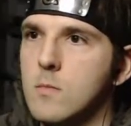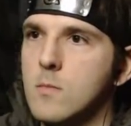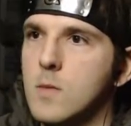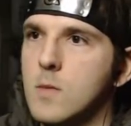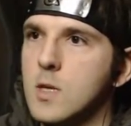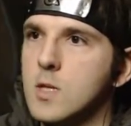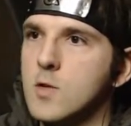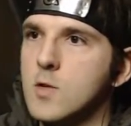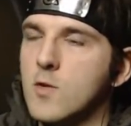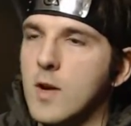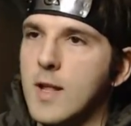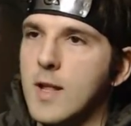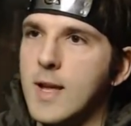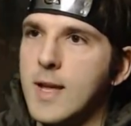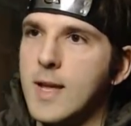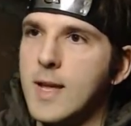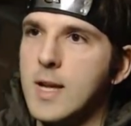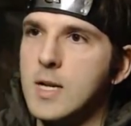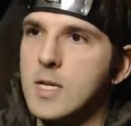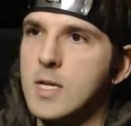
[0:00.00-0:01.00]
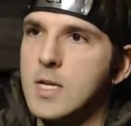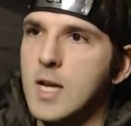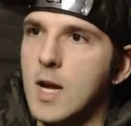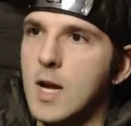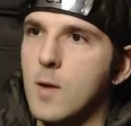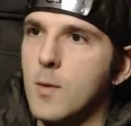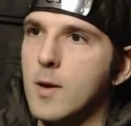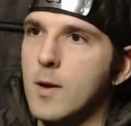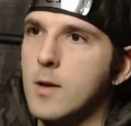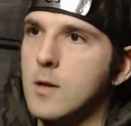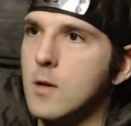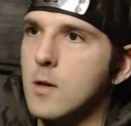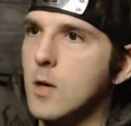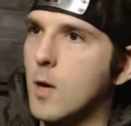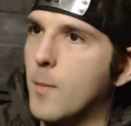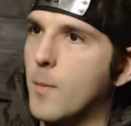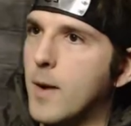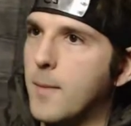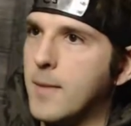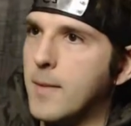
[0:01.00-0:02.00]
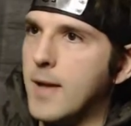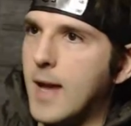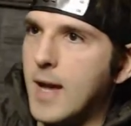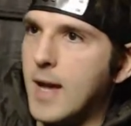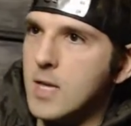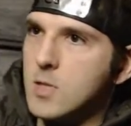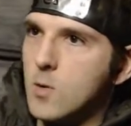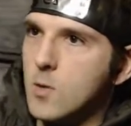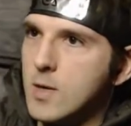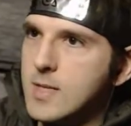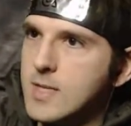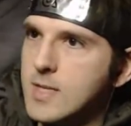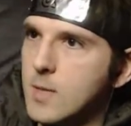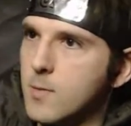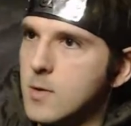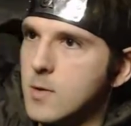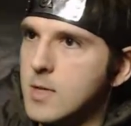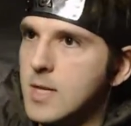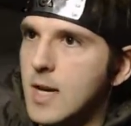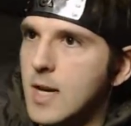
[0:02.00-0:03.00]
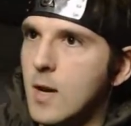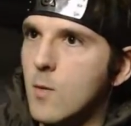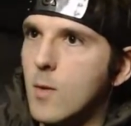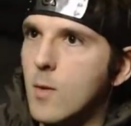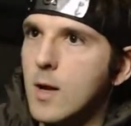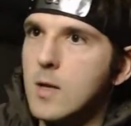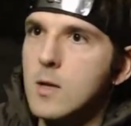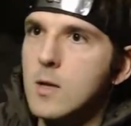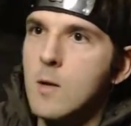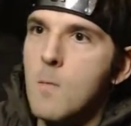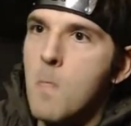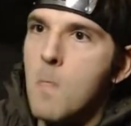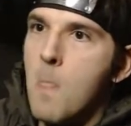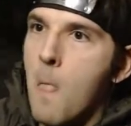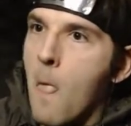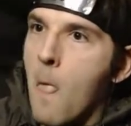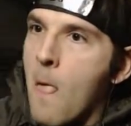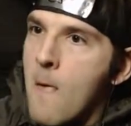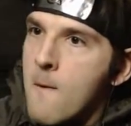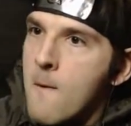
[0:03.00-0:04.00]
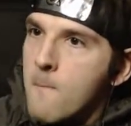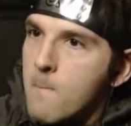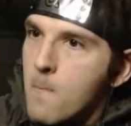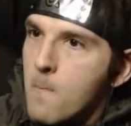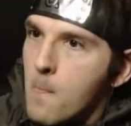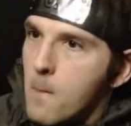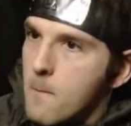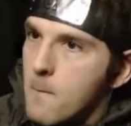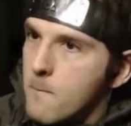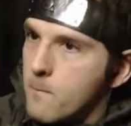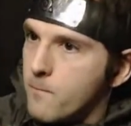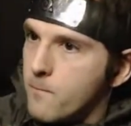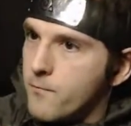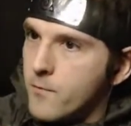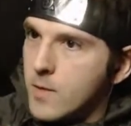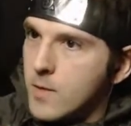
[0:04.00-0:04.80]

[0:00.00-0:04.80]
Let's try that again, shall we? Come at me, asshole. I double dare. Where? There